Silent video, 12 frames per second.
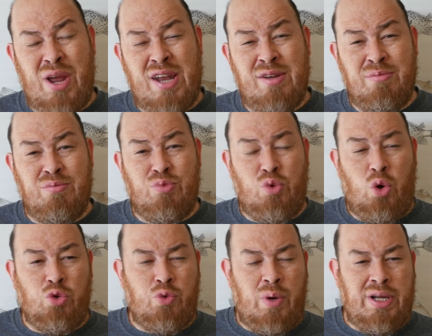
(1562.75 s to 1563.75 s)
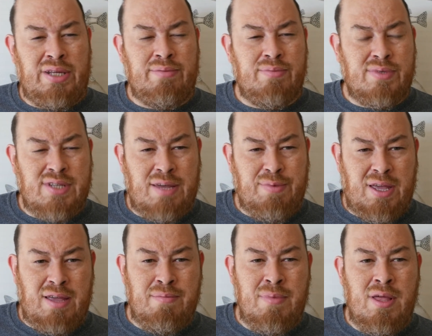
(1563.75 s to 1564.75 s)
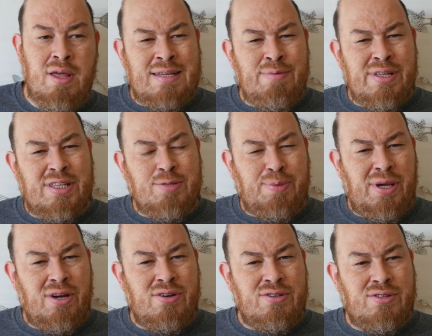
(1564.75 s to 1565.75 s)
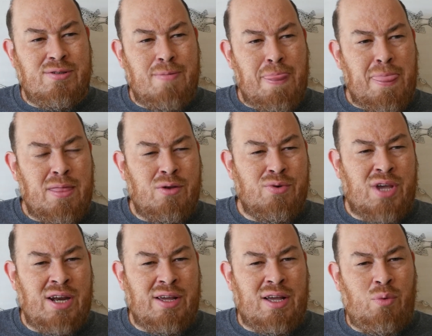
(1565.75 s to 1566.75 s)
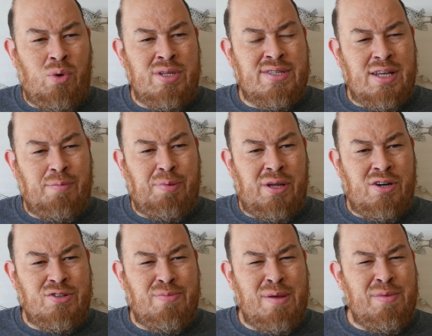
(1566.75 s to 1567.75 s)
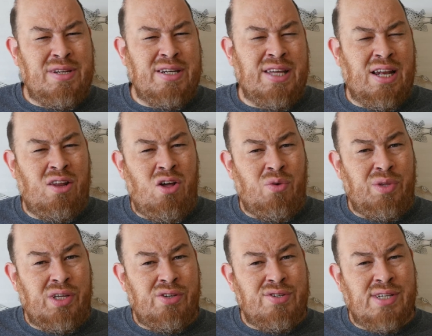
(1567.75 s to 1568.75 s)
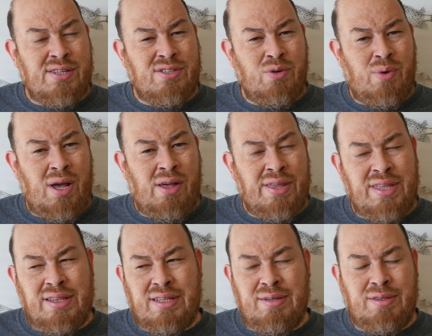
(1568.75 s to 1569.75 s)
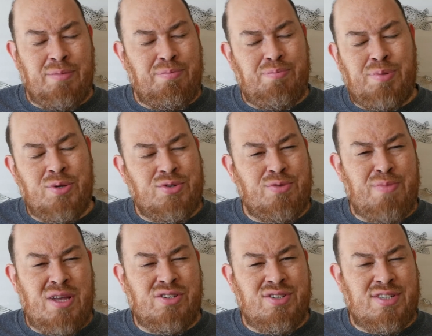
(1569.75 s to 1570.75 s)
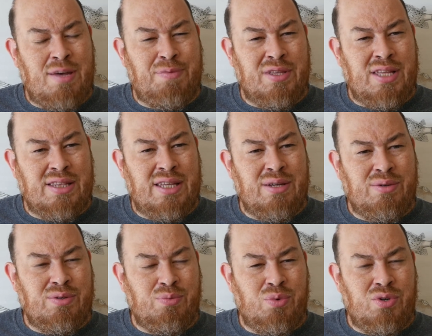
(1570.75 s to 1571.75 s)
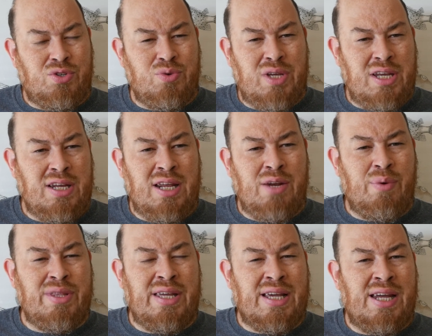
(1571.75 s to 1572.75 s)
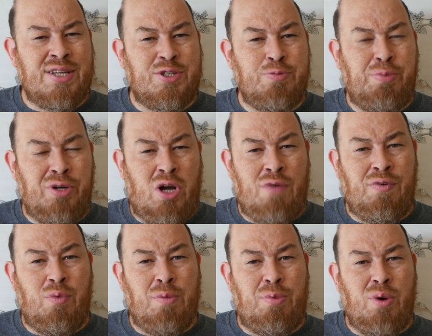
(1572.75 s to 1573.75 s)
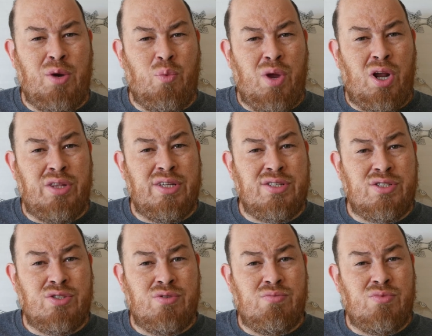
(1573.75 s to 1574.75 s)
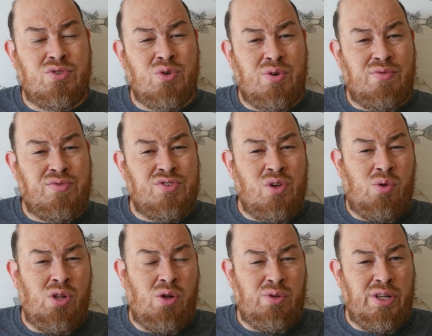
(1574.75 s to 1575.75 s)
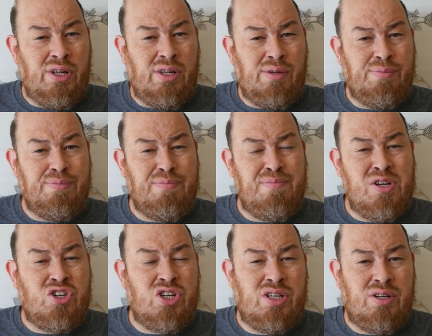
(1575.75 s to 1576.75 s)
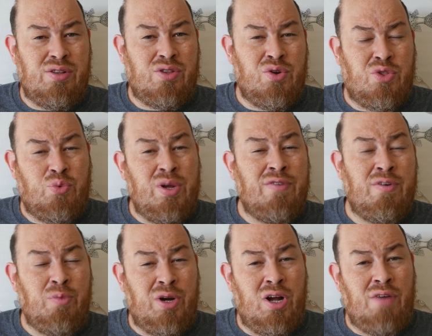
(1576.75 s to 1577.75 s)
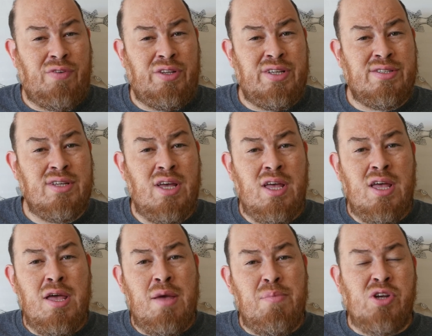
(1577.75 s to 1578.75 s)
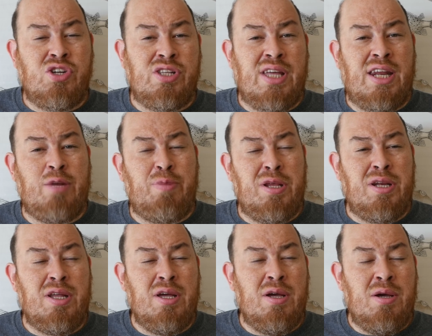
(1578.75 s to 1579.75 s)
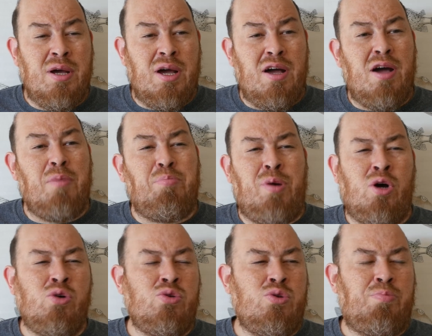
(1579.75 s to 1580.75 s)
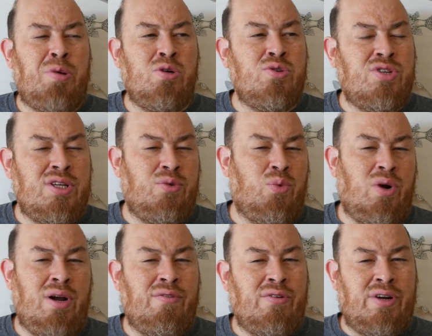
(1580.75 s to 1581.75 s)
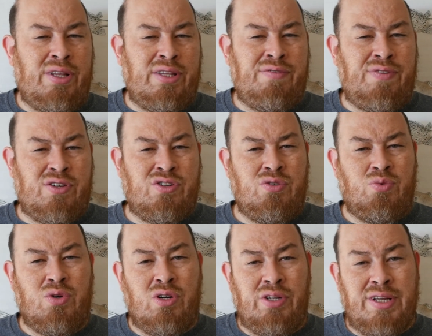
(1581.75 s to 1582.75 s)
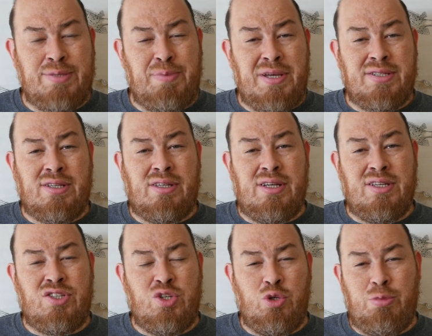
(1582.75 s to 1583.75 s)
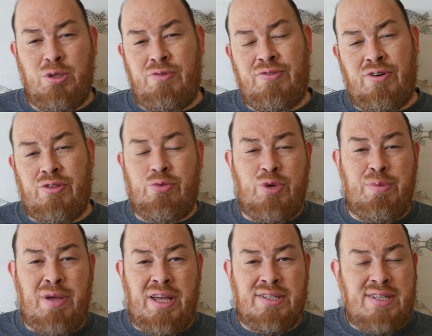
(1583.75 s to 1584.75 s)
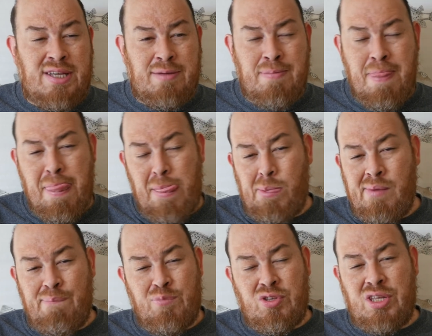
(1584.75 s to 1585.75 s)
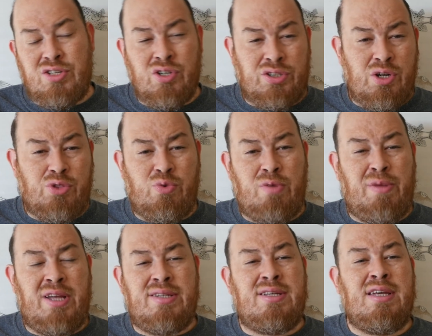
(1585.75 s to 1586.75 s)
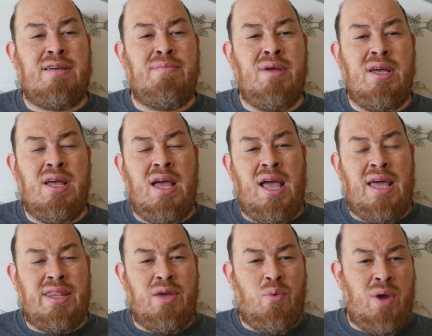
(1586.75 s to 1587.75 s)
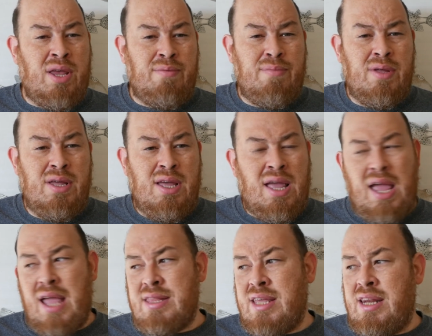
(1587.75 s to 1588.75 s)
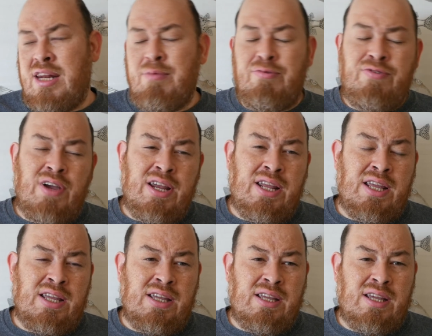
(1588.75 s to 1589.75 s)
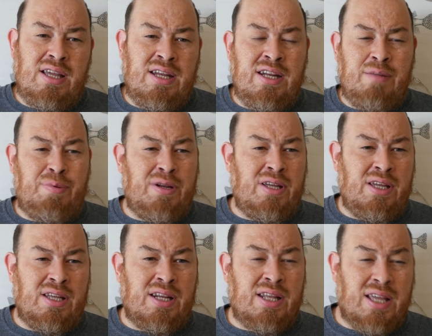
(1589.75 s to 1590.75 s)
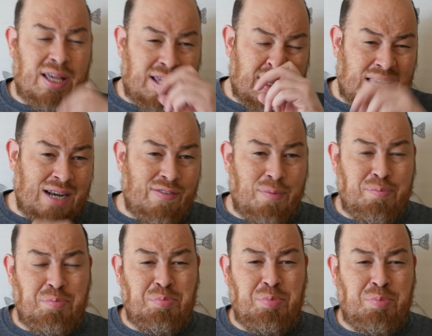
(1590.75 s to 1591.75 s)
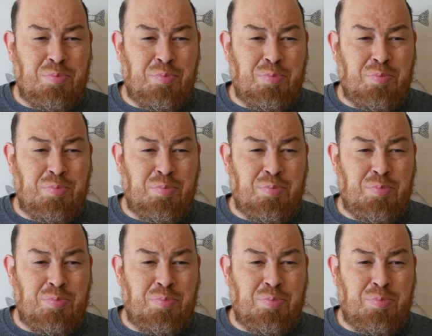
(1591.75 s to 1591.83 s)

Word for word: of a random Roll20 type game. And it seemed like these players they were kind of one set of players maybe didn't get along with the other set so well. I think the, the poster mentioned something that they weren't too keen. Anyway, they kind of split off at one point and went on this sort of solo little mission. The three of them went off on this mission that had been po posted wherever in the fictional world as basically suitable for a three man team. So they took their three man team and they went and they ended up fighting, ended up in a, a, a kind of